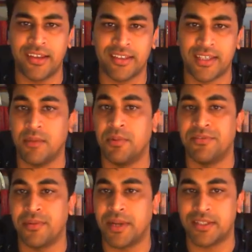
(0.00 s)
example
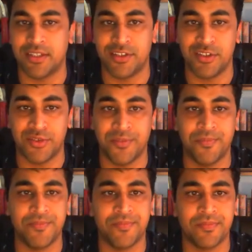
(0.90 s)
from lesson 2.
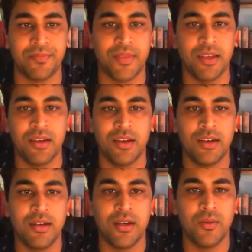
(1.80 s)

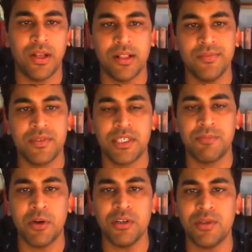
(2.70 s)
Well,
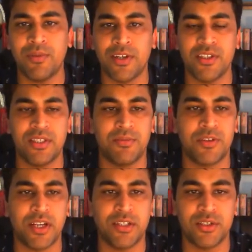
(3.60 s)
suppose we want to
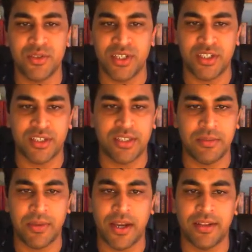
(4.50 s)
subtract two digits
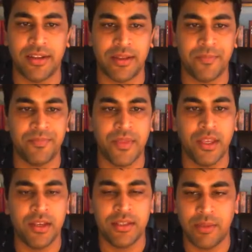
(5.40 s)
in binary.
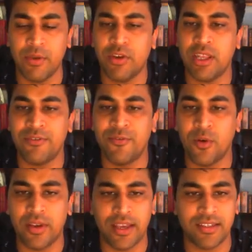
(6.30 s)
Then we could have
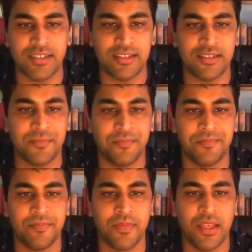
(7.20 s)
four cases.
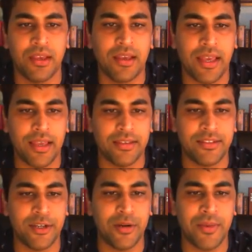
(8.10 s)

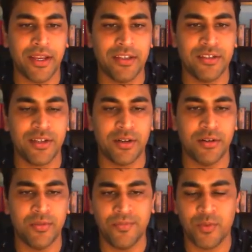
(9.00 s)
0 minus
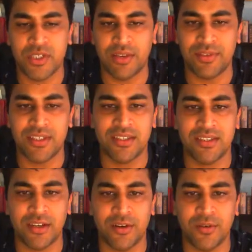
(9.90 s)
0, which gives us a
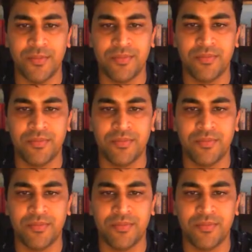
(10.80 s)
0.